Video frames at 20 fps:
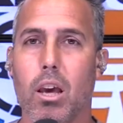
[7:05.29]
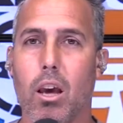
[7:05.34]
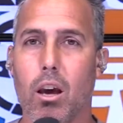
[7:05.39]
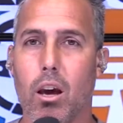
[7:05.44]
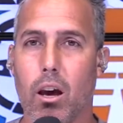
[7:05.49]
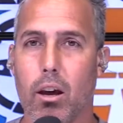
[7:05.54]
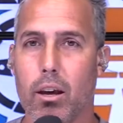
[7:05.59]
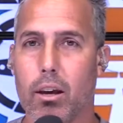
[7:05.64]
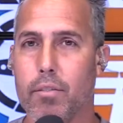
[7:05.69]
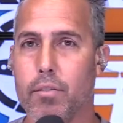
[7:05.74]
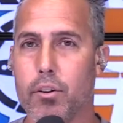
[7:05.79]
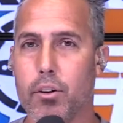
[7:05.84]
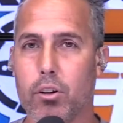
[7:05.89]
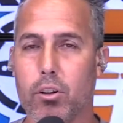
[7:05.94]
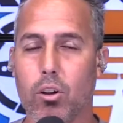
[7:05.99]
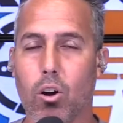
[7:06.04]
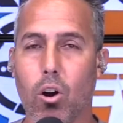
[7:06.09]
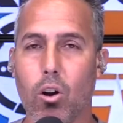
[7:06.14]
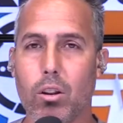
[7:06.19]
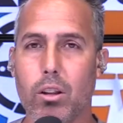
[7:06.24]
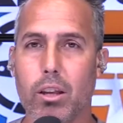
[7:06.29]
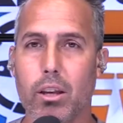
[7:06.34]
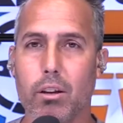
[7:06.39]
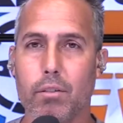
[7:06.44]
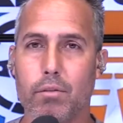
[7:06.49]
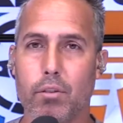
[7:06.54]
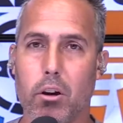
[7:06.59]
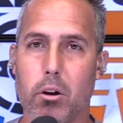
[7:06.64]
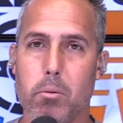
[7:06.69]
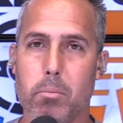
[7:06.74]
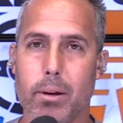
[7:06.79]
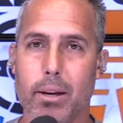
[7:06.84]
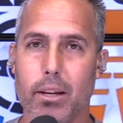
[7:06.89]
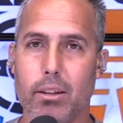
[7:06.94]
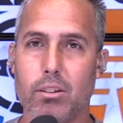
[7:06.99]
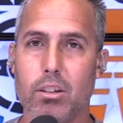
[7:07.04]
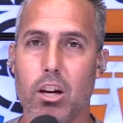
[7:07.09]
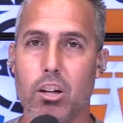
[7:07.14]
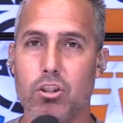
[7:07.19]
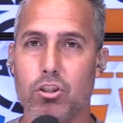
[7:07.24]
If you're calling from
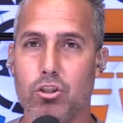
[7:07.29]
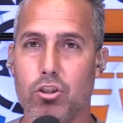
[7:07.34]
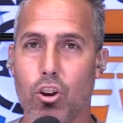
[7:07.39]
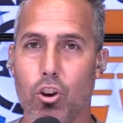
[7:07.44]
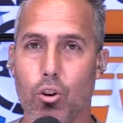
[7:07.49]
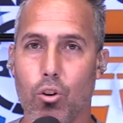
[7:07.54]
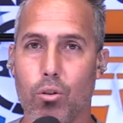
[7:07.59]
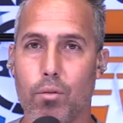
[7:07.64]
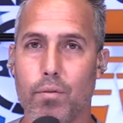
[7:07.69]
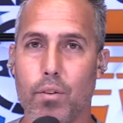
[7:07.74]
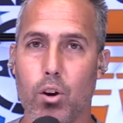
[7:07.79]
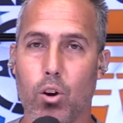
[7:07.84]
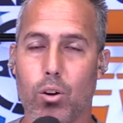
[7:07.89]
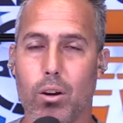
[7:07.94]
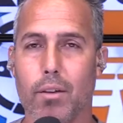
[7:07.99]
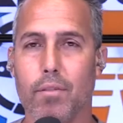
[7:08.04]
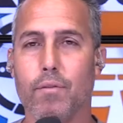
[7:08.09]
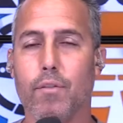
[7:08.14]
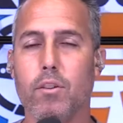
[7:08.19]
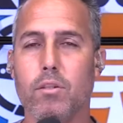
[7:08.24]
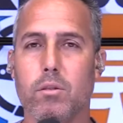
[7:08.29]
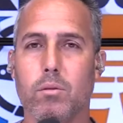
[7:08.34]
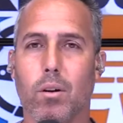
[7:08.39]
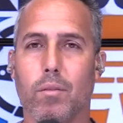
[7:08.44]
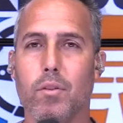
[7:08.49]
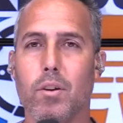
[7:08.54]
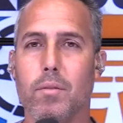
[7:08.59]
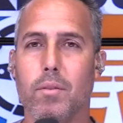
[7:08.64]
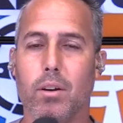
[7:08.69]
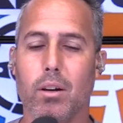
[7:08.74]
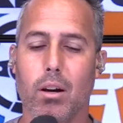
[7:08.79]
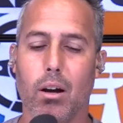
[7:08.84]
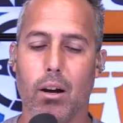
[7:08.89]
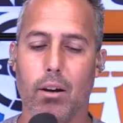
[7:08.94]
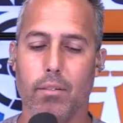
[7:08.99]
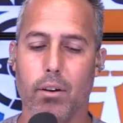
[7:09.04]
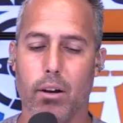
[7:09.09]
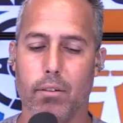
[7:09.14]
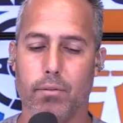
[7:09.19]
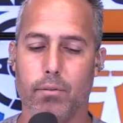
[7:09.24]
a touch tone phone, first of all, if you have
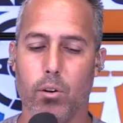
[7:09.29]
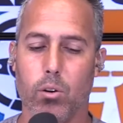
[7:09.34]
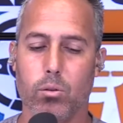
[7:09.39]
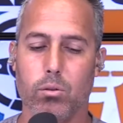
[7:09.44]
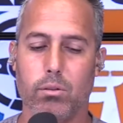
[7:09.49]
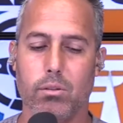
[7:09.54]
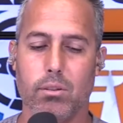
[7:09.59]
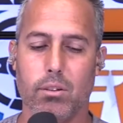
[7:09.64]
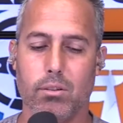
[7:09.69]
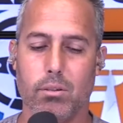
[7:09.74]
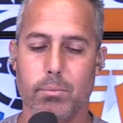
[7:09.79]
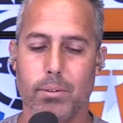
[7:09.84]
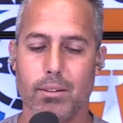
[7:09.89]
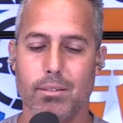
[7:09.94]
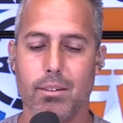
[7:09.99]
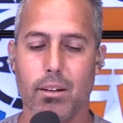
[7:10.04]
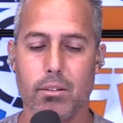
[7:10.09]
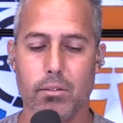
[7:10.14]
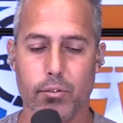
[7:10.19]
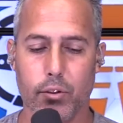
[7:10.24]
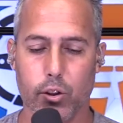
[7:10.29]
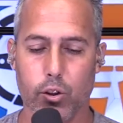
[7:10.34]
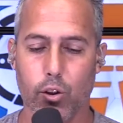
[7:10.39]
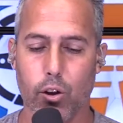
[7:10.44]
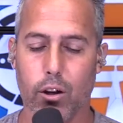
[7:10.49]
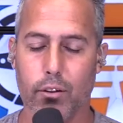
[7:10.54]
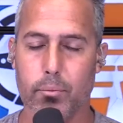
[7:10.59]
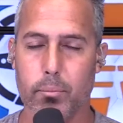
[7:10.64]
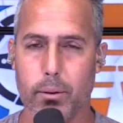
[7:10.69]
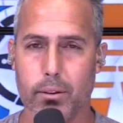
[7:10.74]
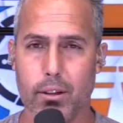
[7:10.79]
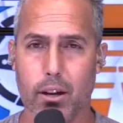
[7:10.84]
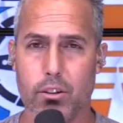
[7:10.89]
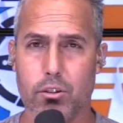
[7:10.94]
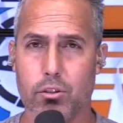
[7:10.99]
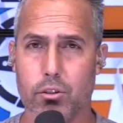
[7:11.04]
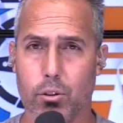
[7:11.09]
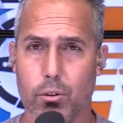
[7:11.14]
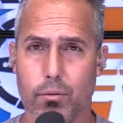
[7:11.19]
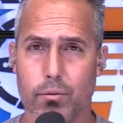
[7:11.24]
a phone system that says if you're calling from a
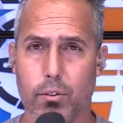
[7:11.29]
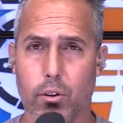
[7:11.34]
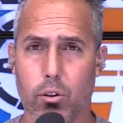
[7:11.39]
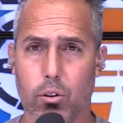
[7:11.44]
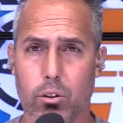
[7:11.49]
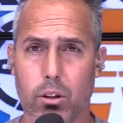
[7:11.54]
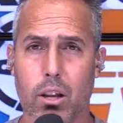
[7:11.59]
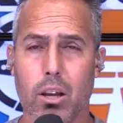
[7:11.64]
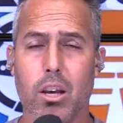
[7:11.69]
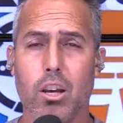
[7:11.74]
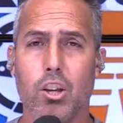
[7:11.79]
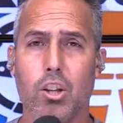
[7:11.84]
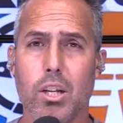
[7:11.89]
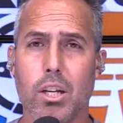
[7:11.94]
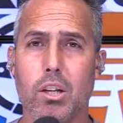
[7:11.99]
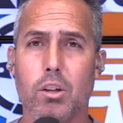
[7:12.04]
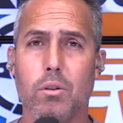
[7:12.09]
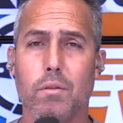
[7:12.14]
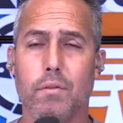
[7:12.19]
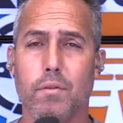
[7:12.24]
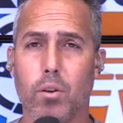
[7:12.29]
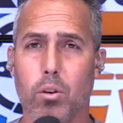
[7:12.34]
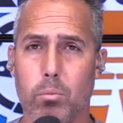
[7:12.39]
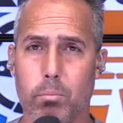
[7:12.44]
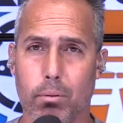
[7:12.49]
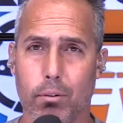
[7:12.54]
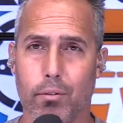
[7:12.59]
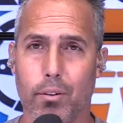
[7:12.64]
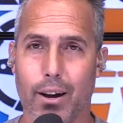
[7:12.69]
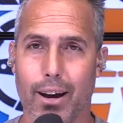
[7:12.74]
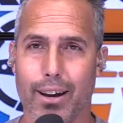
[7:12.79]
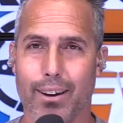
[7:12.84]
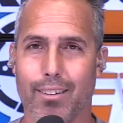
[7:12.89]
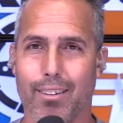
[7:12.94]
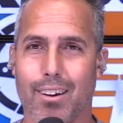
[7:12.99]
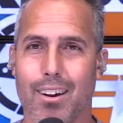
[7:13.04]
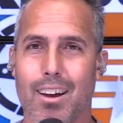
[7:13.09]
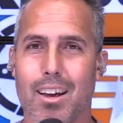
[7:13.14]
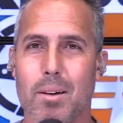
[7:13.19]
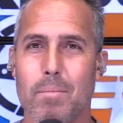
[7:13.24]
touch tone phone, you need a new phone
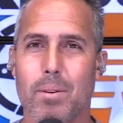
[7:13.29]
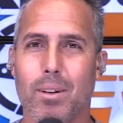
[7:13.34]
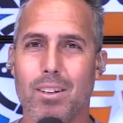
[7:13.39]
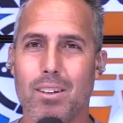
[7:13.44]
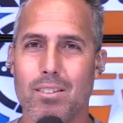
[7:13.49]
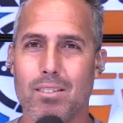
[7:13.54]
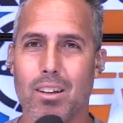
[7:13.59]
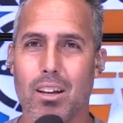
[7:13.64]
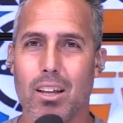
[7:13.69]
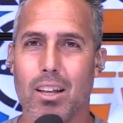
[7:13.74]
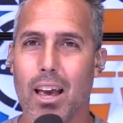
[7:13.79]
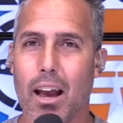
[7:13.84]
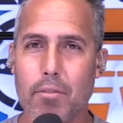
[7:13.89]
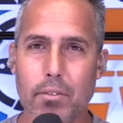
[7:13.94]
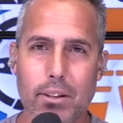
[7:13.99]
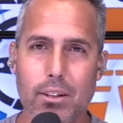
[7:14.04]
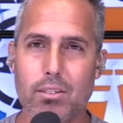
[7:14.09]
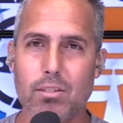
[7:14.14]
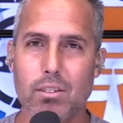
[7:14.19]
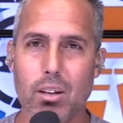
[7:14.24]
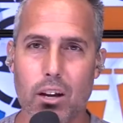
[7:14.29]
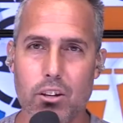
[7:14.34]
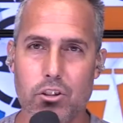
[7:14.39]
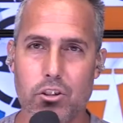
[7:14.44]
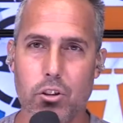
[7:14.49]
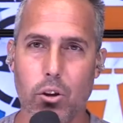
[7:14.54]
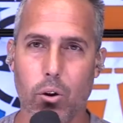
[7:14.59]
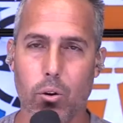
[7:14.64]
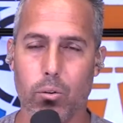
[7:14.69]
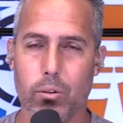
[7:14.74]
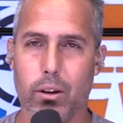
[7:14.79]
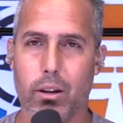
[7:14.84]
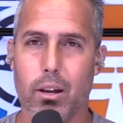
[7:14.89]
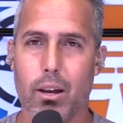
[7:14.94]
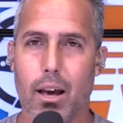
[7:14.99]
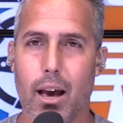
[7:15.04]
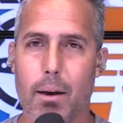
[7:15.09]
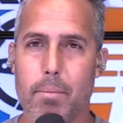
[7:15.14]
provider, because everything's touch tone.